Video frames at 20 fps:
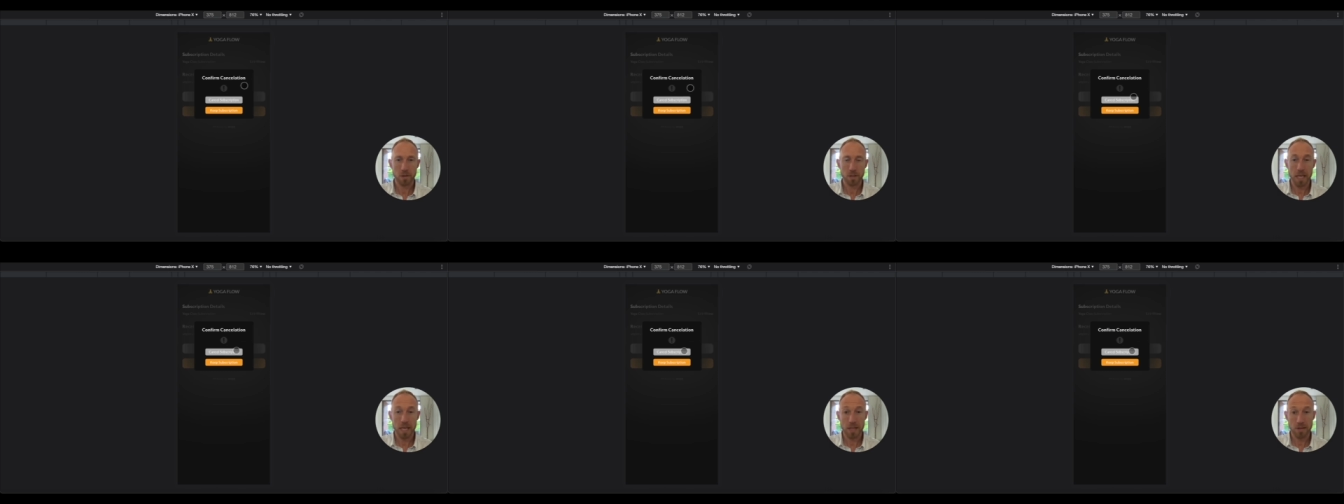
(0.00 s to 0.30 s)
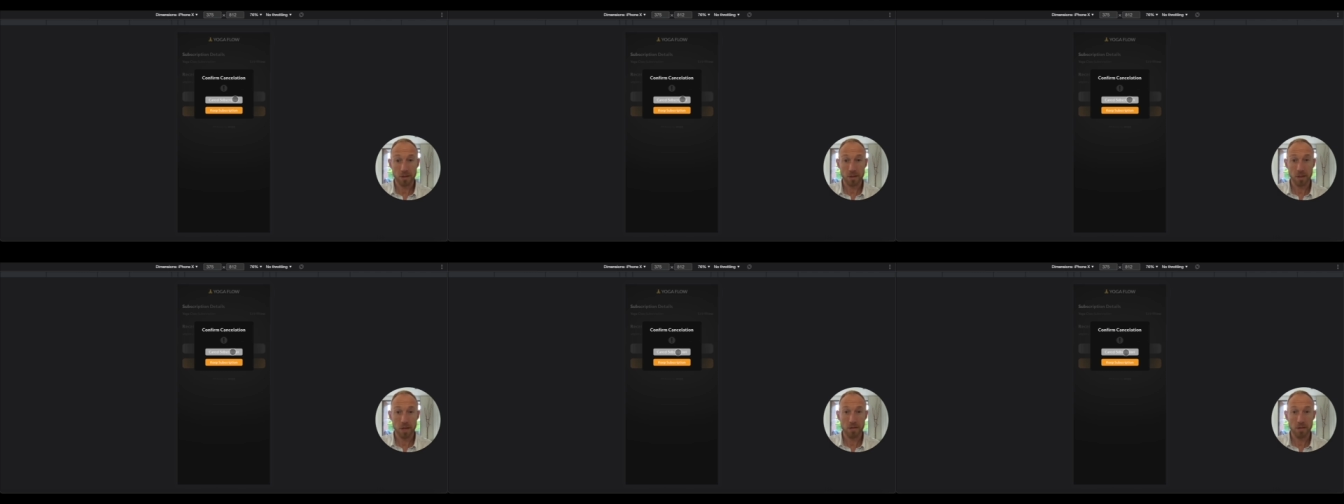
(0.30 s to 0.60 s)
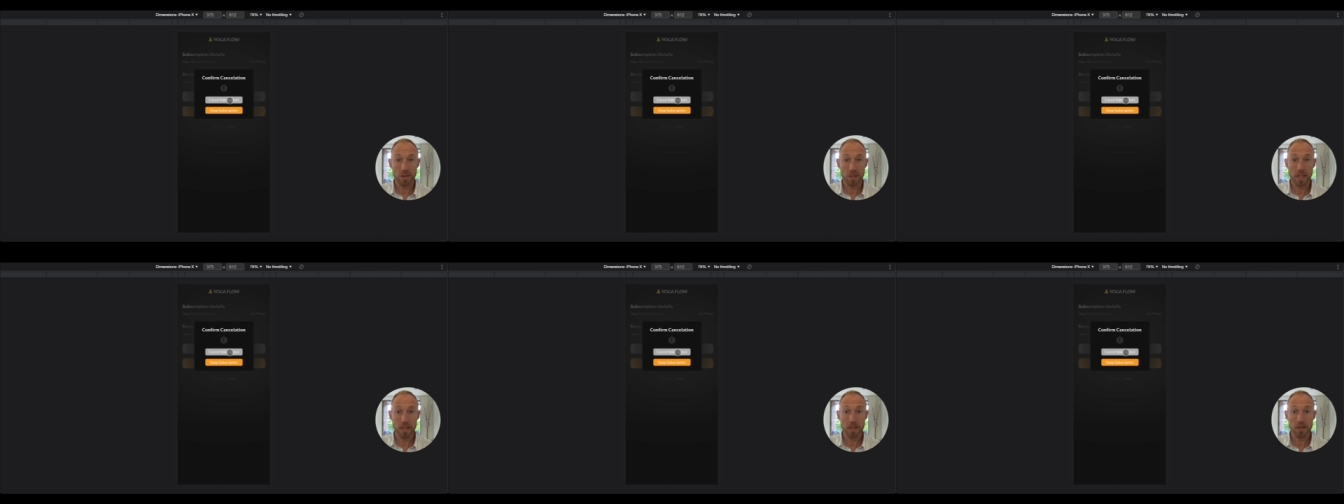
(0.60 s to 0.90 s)
Cancel
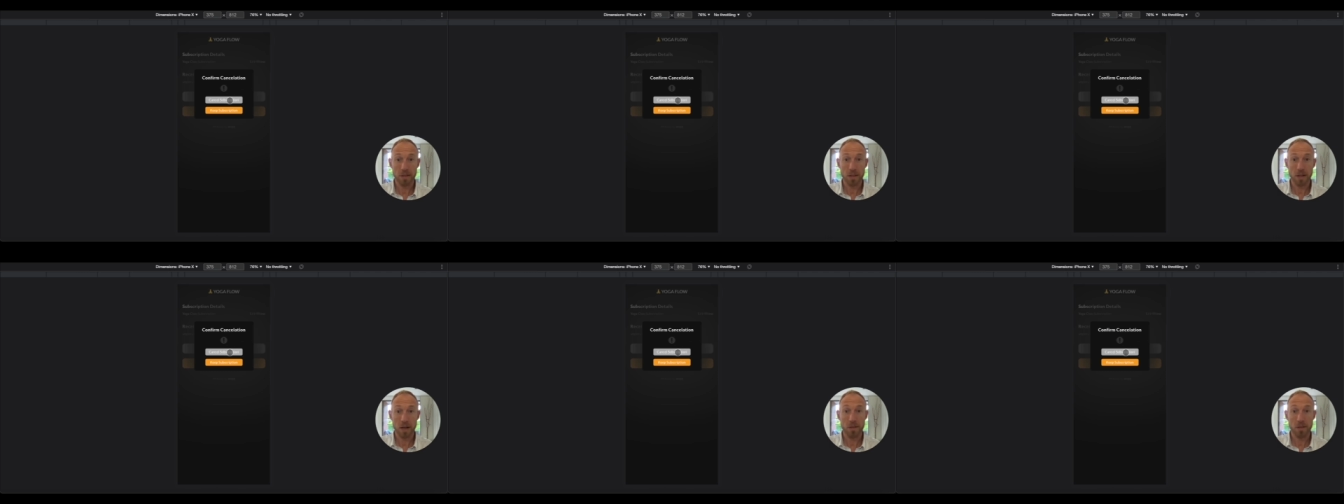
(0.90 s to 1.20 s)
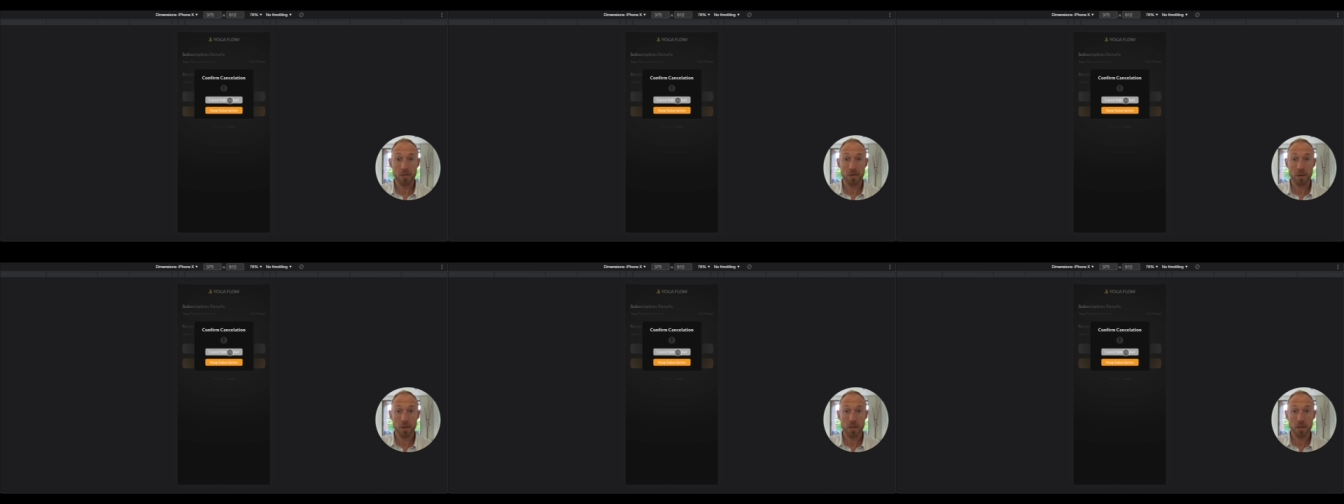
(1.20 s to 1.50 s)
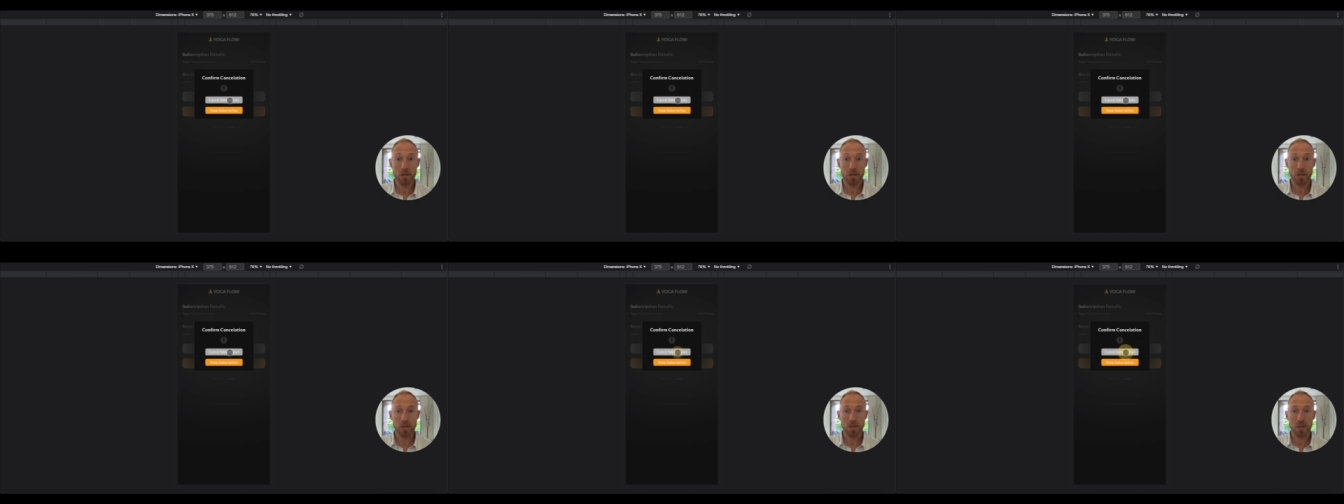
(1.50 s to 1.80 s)

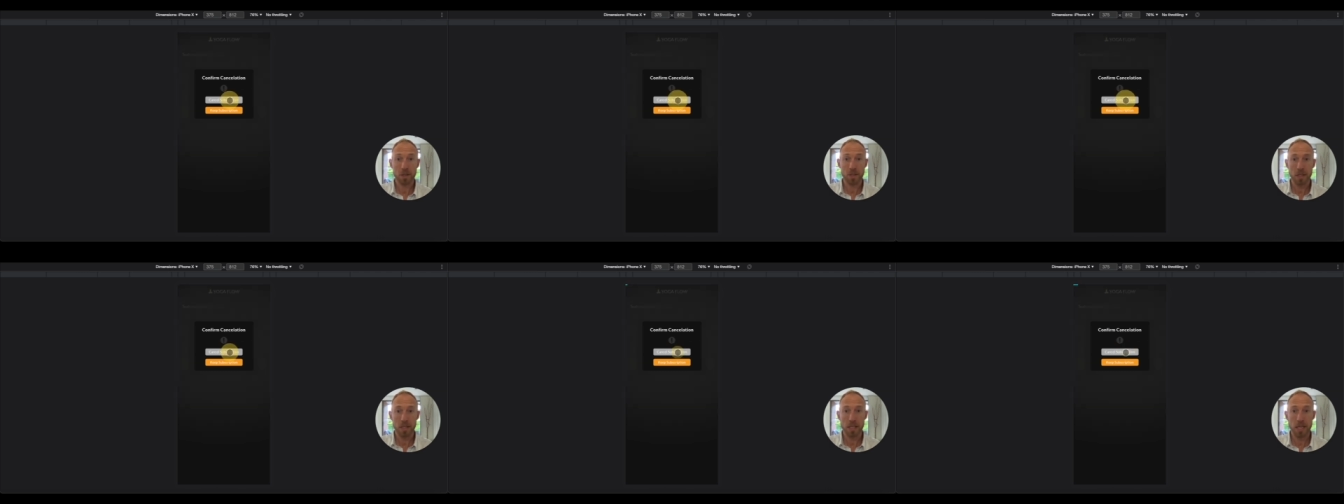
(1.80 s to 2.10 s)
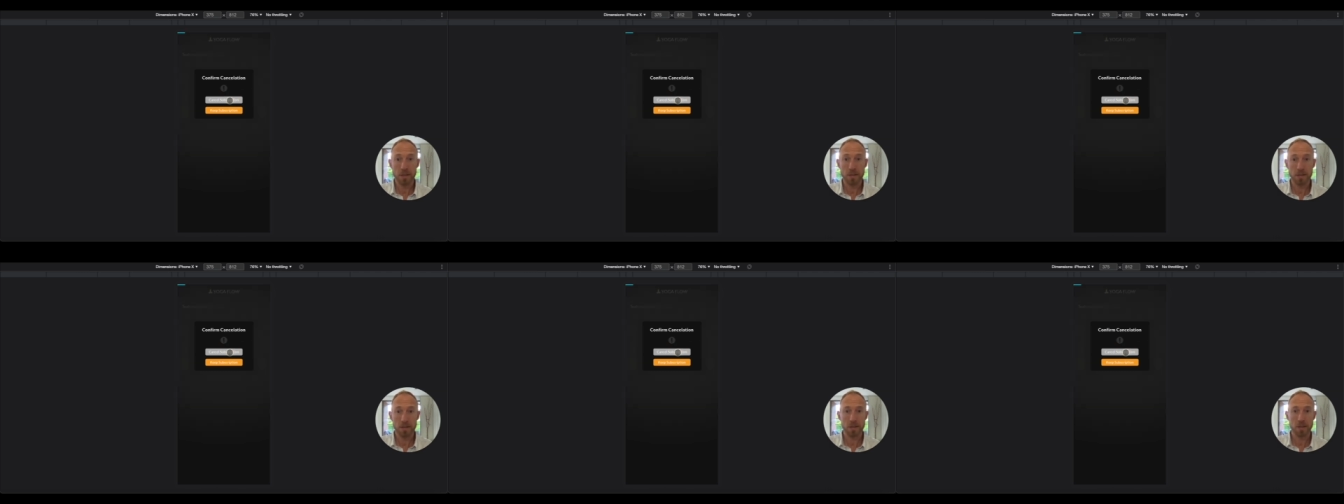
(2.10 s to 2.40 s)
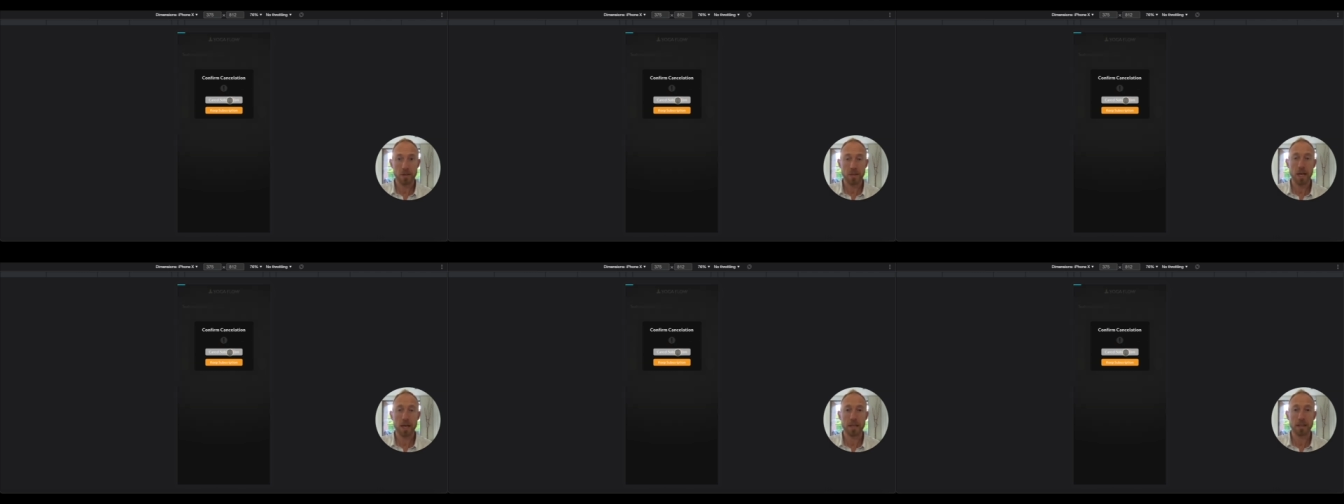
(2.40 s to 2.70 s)
confirmation?
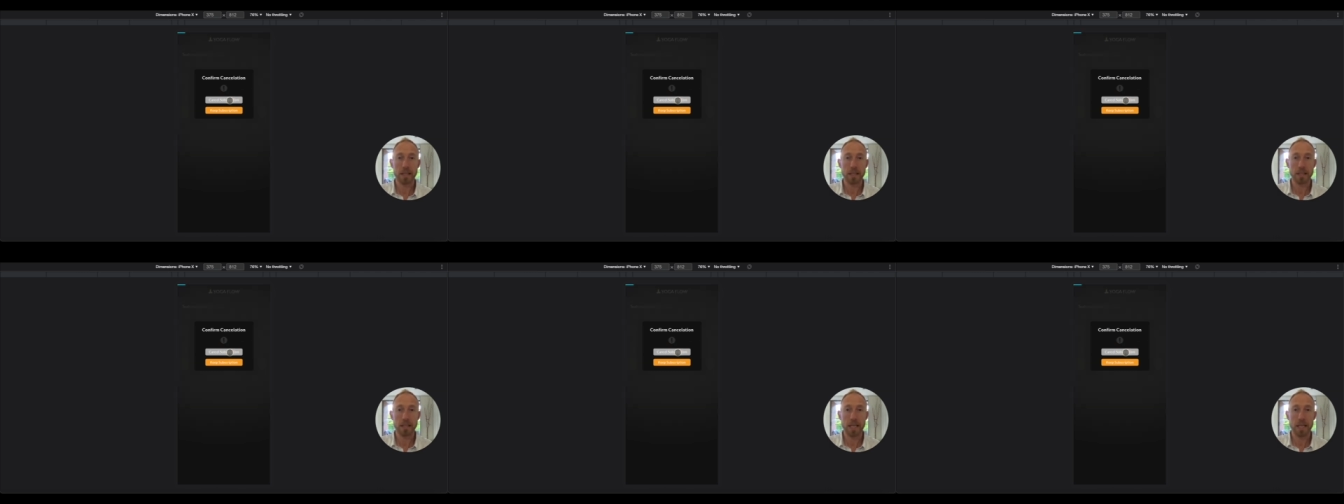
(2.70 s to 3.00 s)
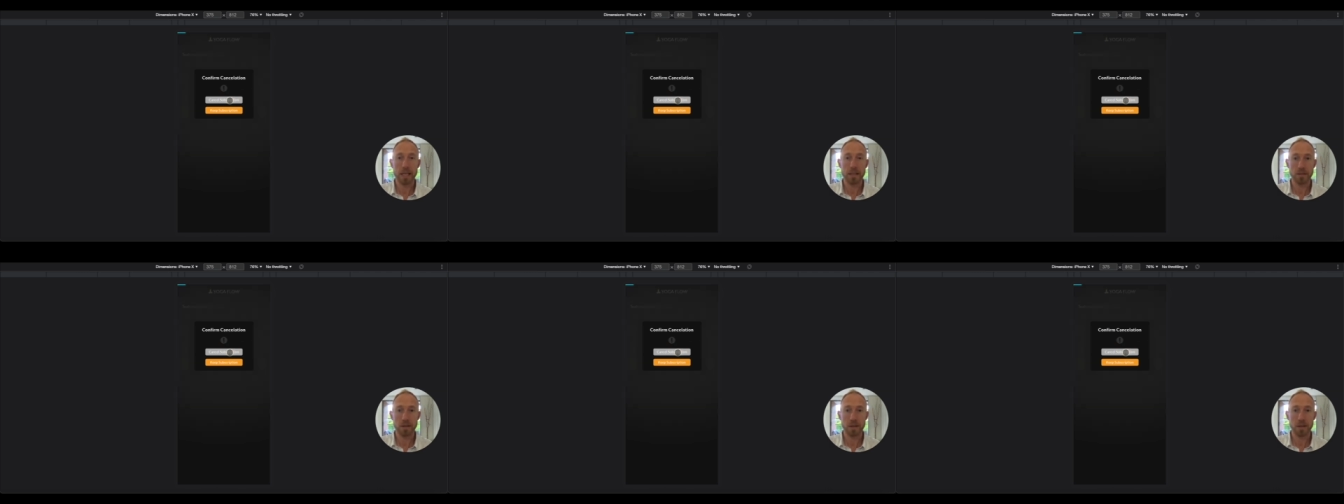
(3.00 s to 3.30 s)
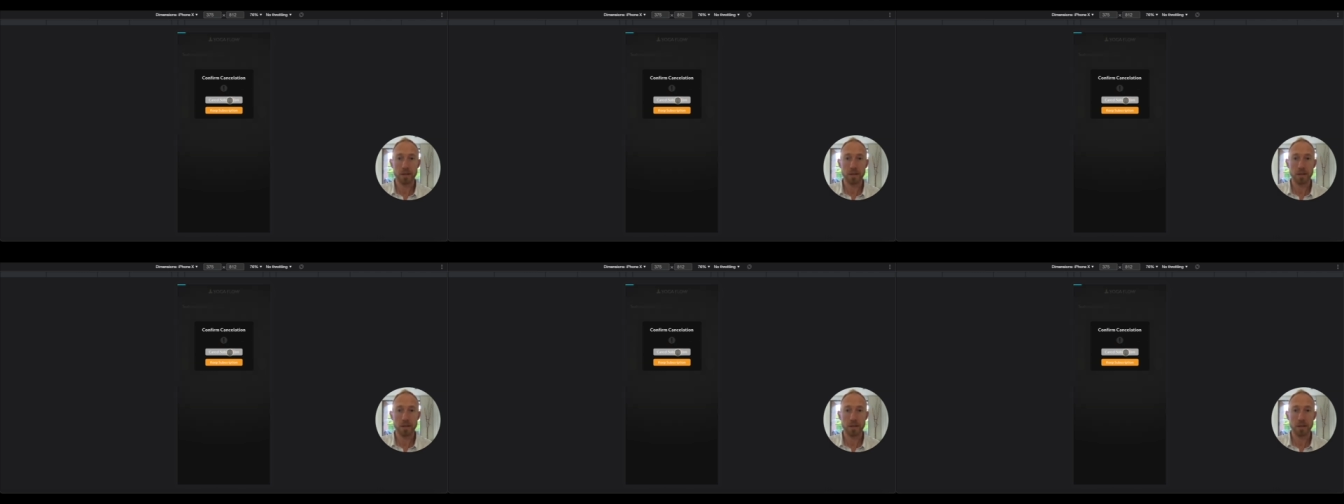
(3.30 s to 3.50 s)
Yes, I would like to cancel it.